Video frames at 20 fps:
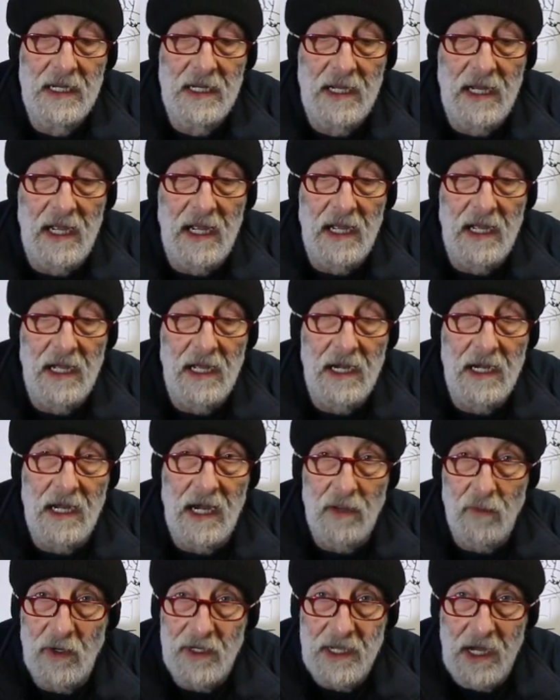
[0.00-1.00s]
And
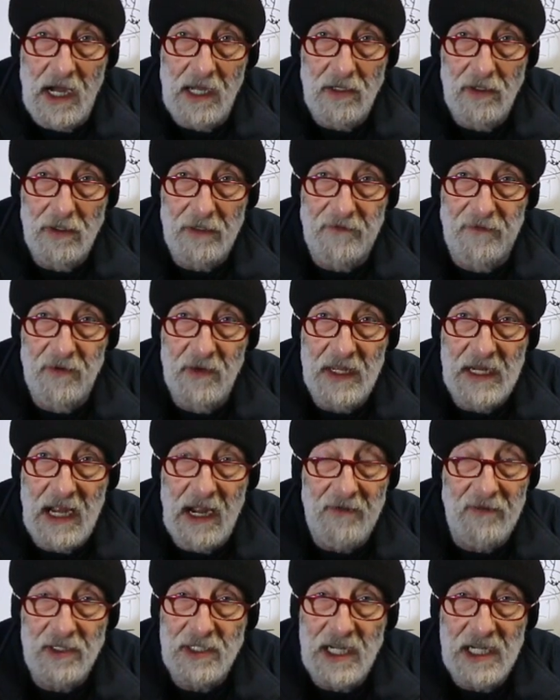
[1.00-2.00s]
I would not look for the
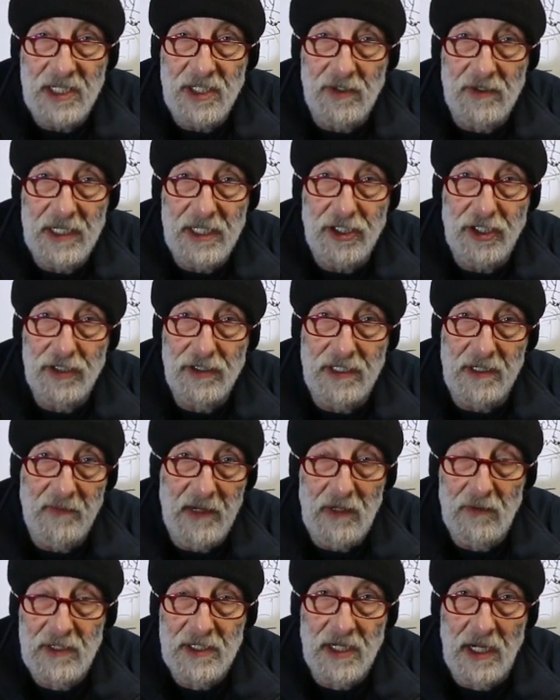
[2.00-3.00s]
advertiser issue to
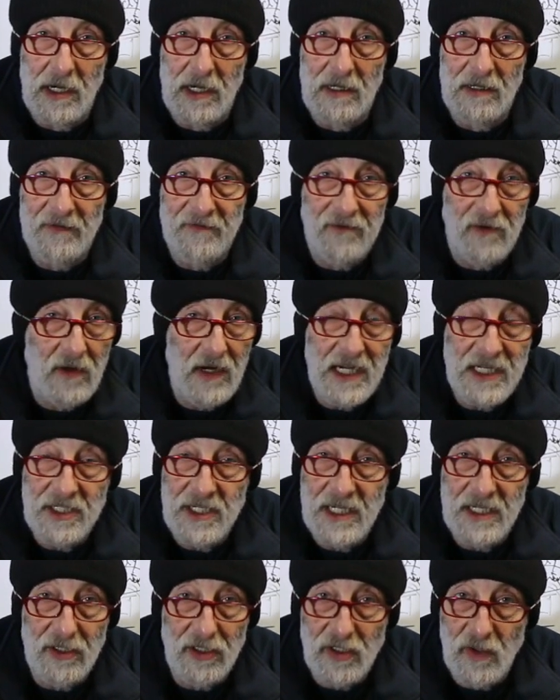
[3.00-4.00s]
be resolved for
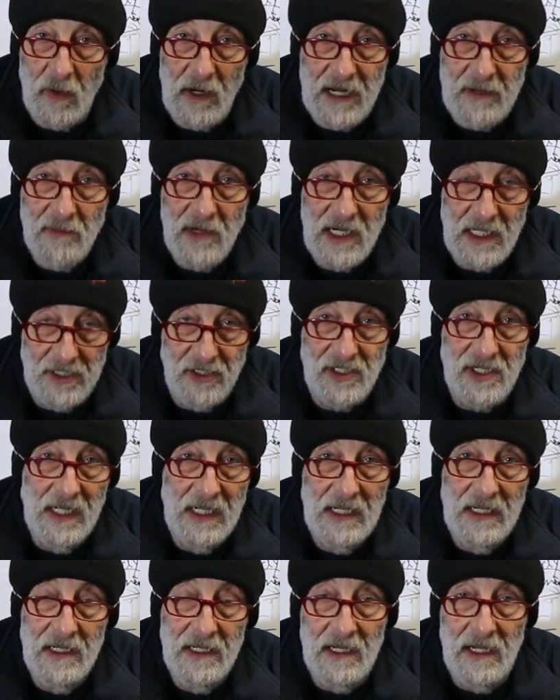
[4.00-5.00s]
18 or 20 months
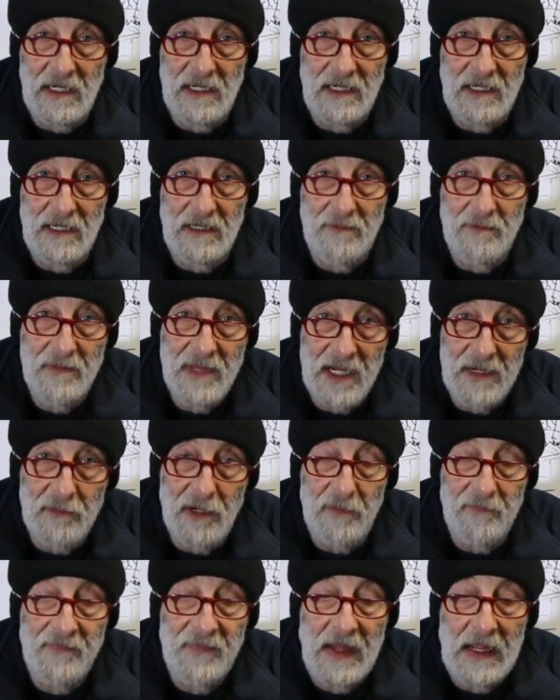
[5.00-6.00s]

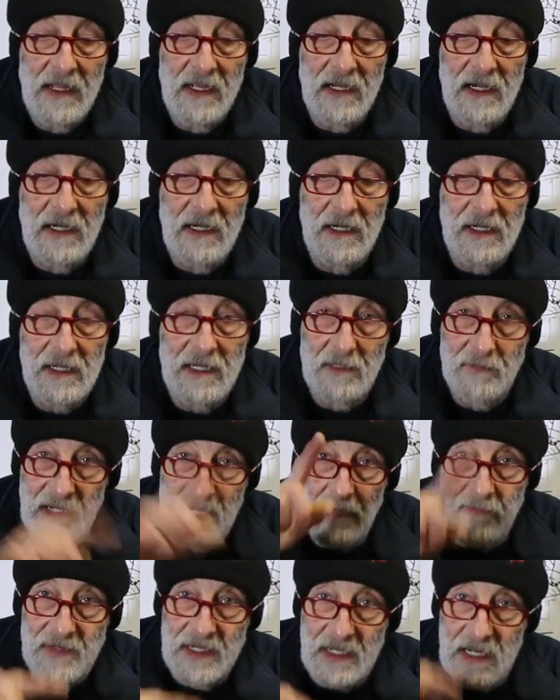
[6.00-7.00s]
minimum. It'll
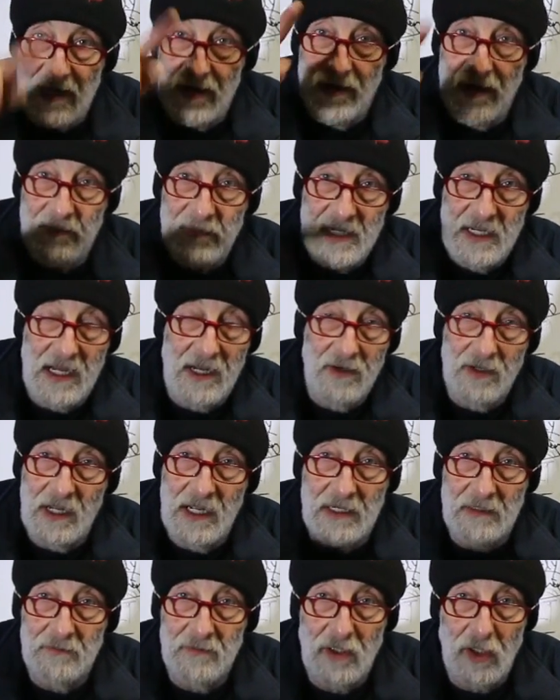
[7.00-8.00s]
be up and down
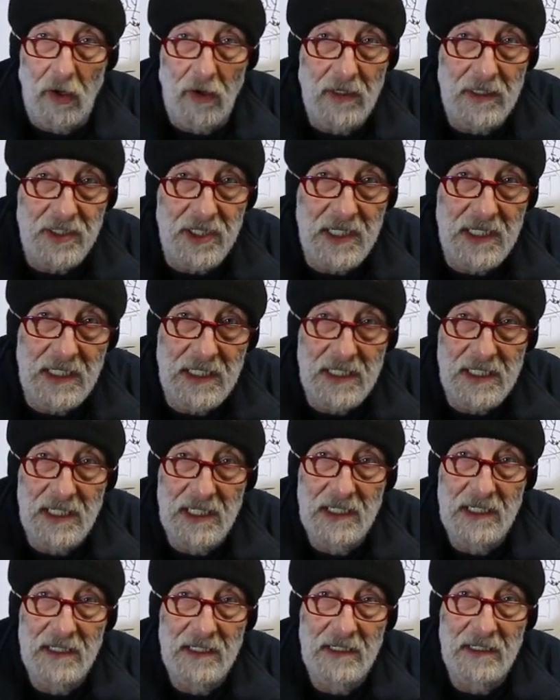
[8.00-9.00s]
like currencies
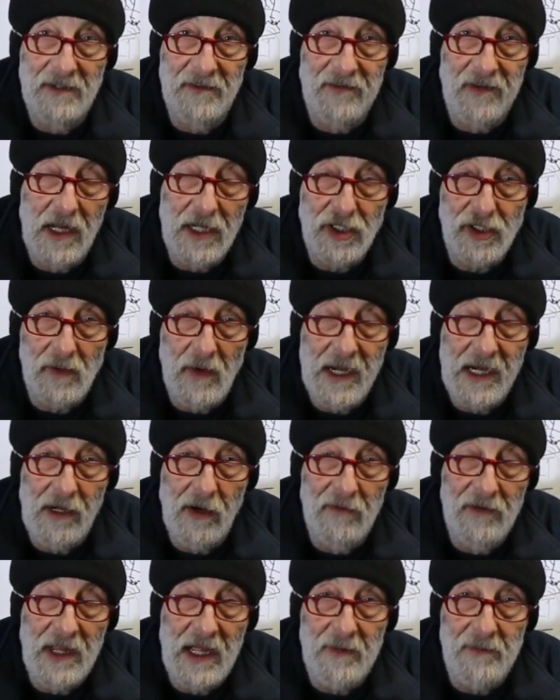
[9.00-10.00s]
fluctuating
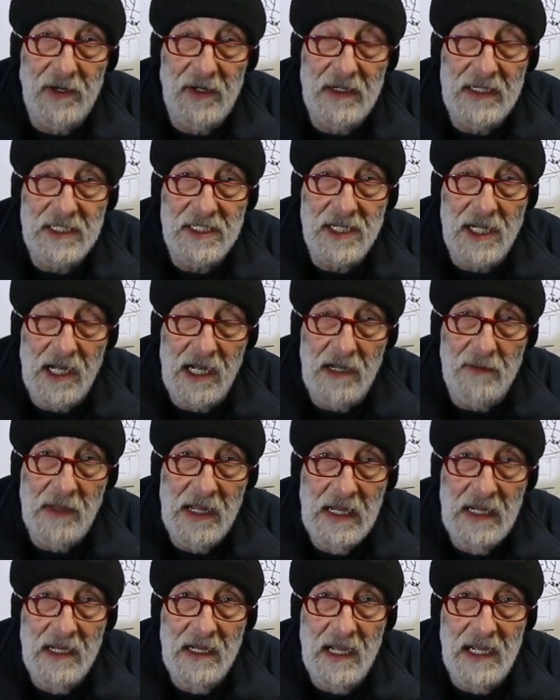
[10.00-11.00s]
over that period of time
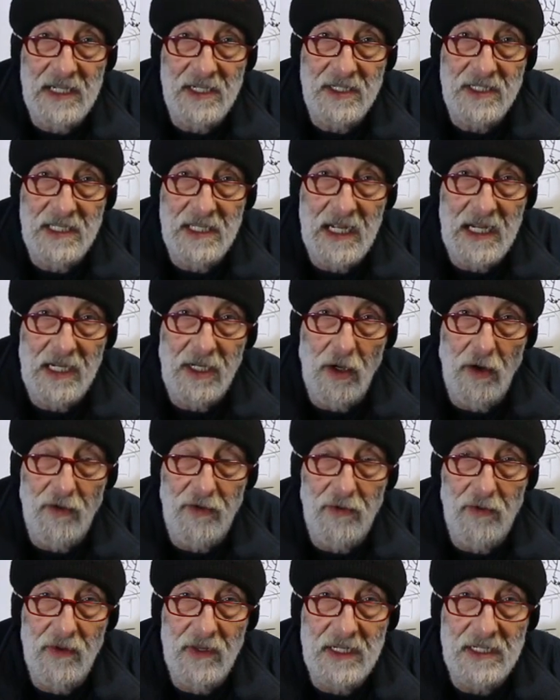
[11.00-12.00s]
as they go
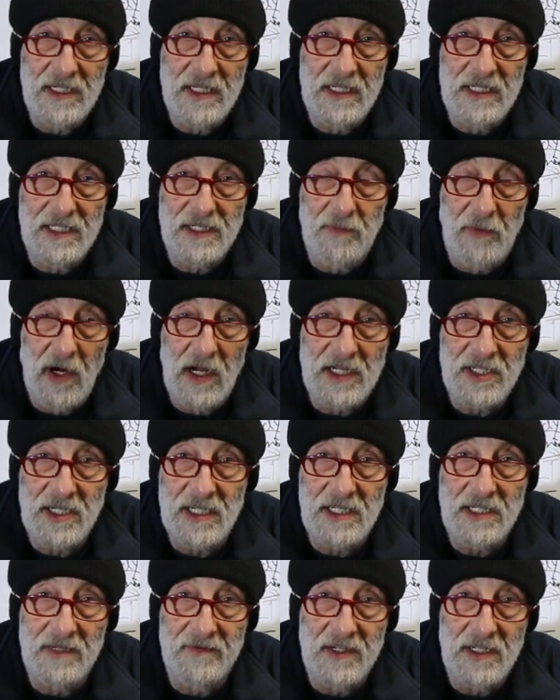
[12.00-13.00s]
through this
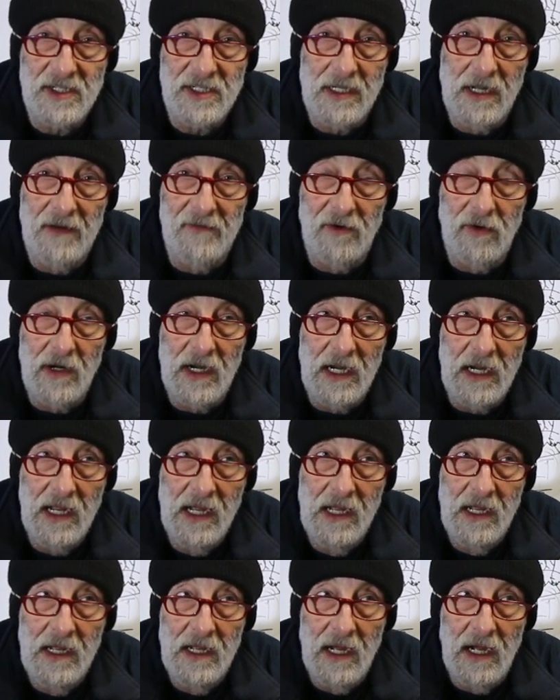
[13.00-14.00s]
process of discovering
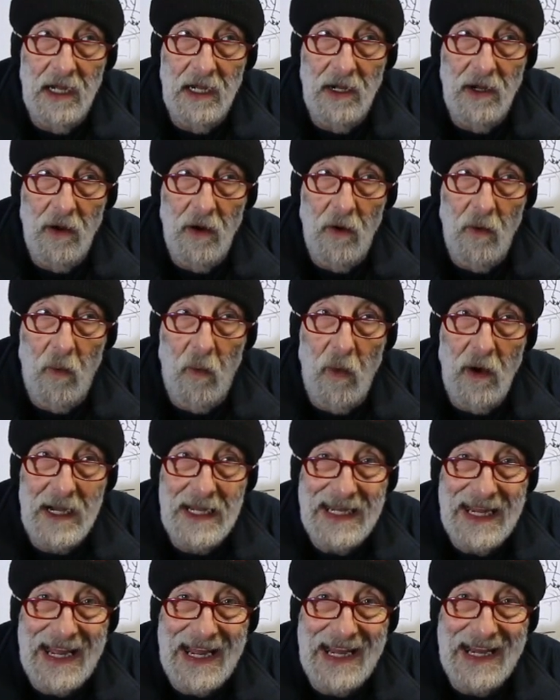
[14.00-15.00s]

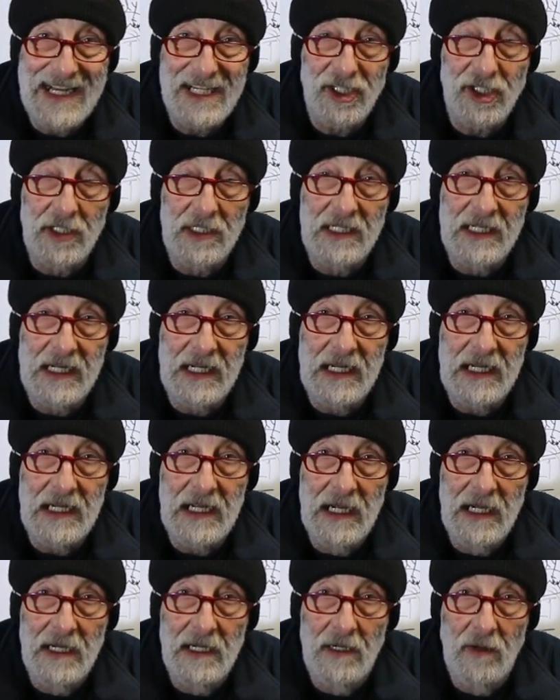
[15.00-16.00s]
what
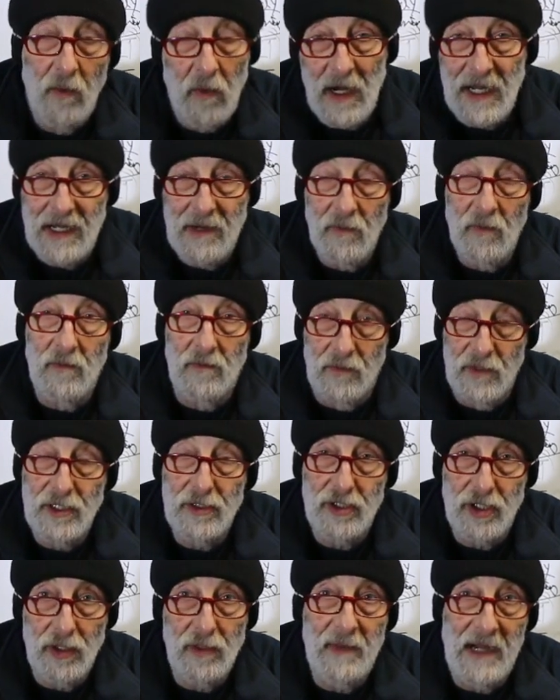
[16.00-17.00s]

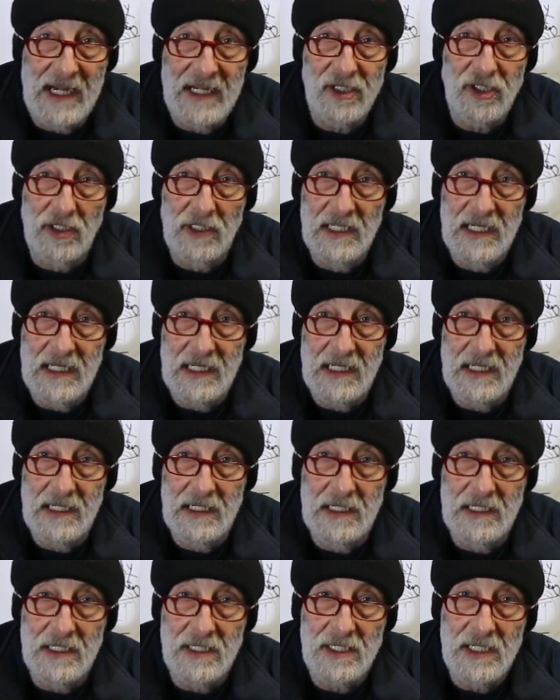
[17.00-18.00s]
YouTube actually
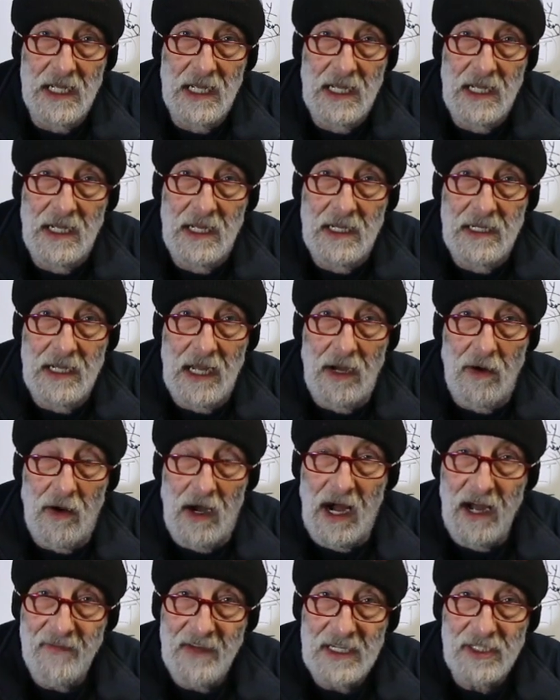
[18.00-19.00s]
is. Now,
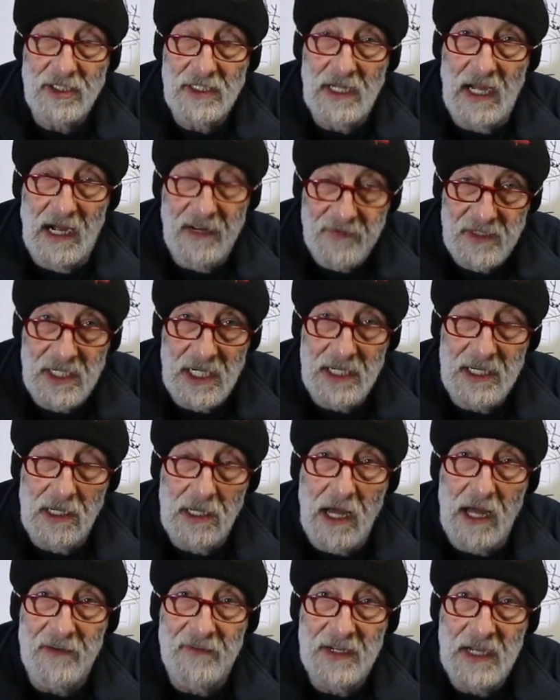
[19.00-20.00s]
I've done a
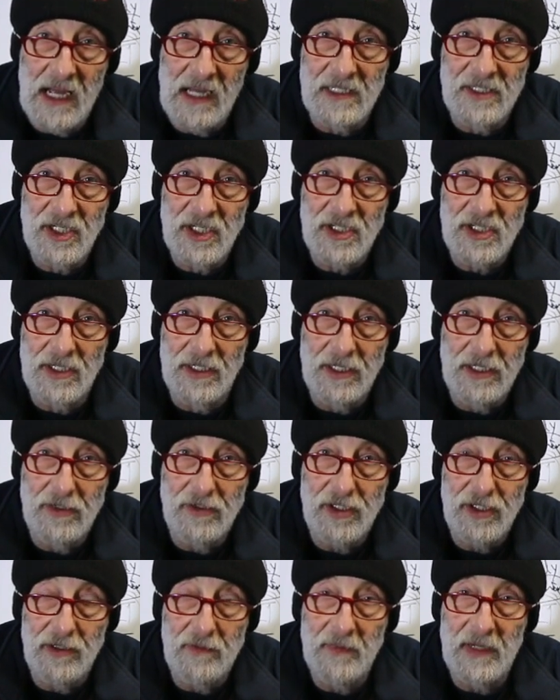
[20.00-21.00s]
lot of analysis on
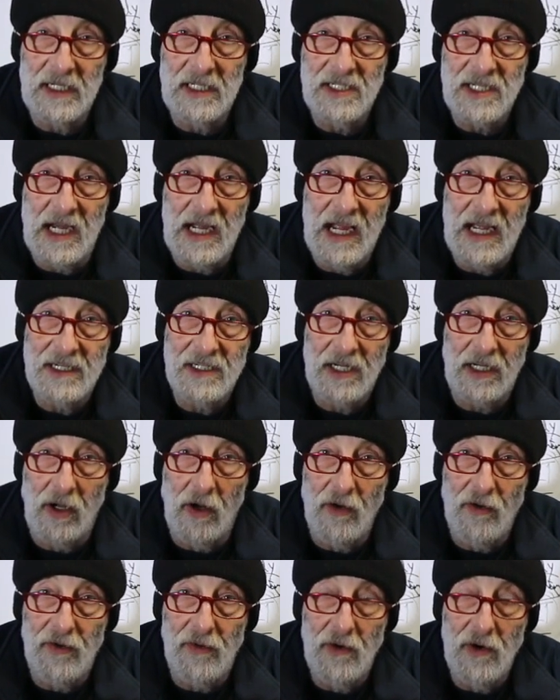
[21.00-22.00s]
YouTube because I had to
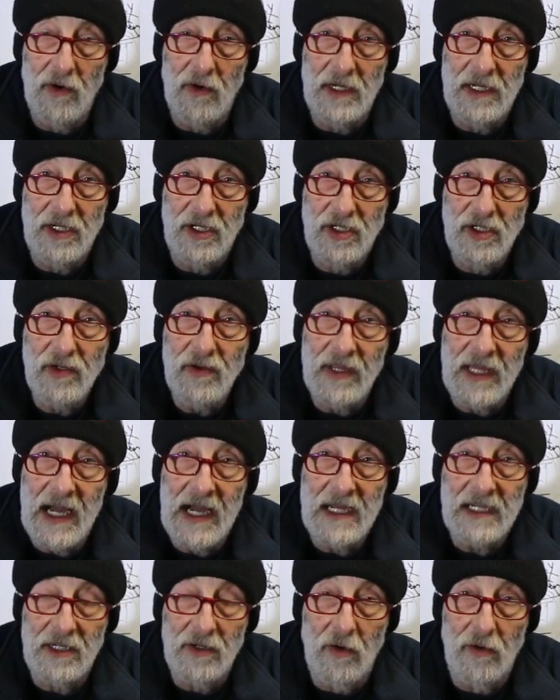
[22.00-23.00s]
go through and do
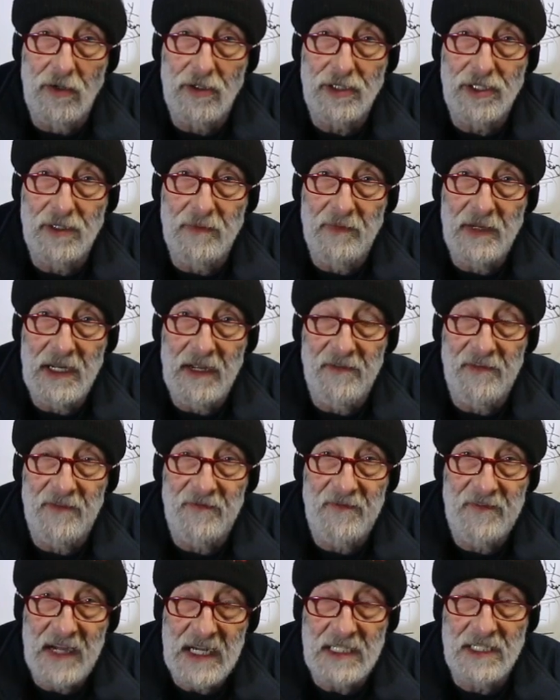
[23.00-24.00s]
that in order to be
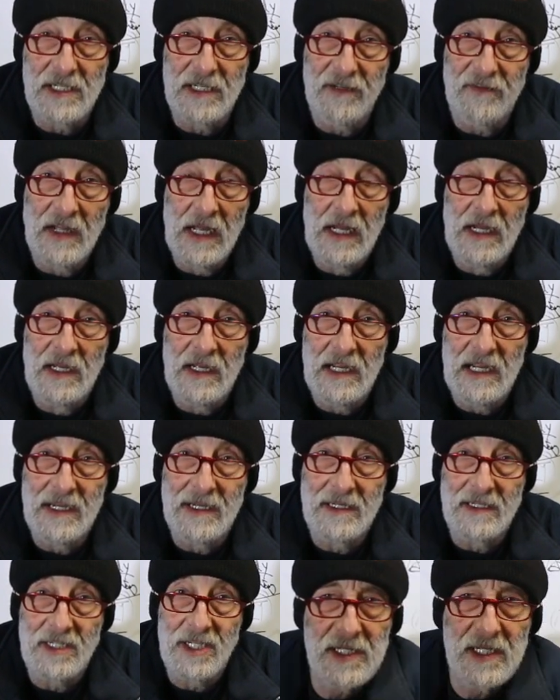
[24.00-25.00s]
effective
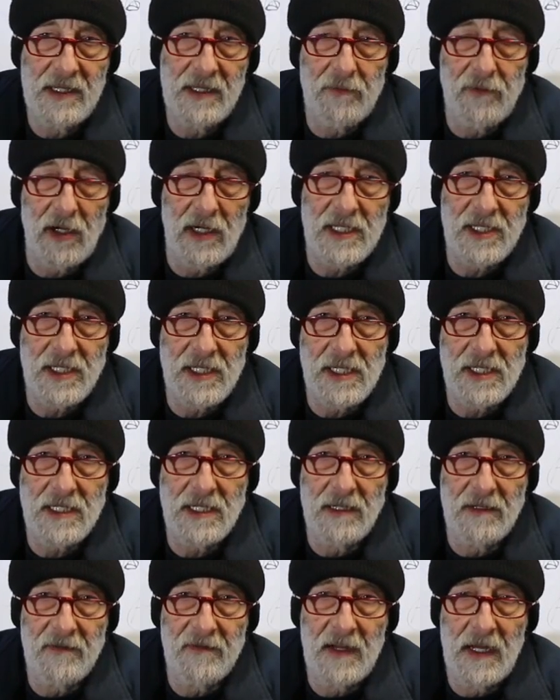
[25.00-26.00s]
in the process
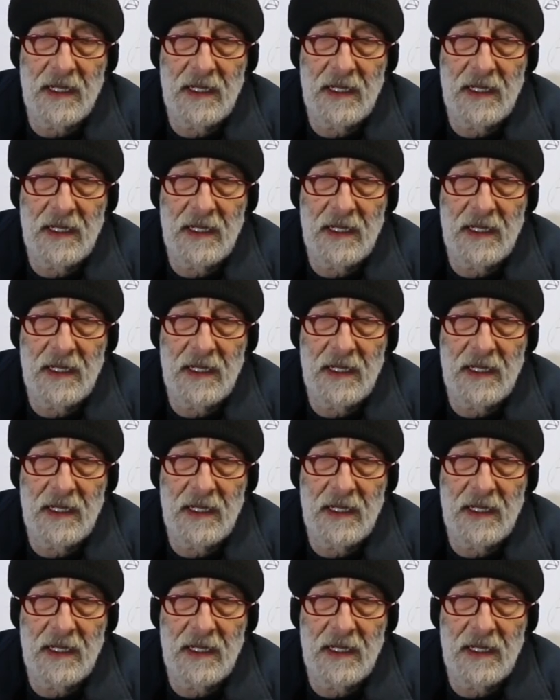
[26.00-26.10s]
of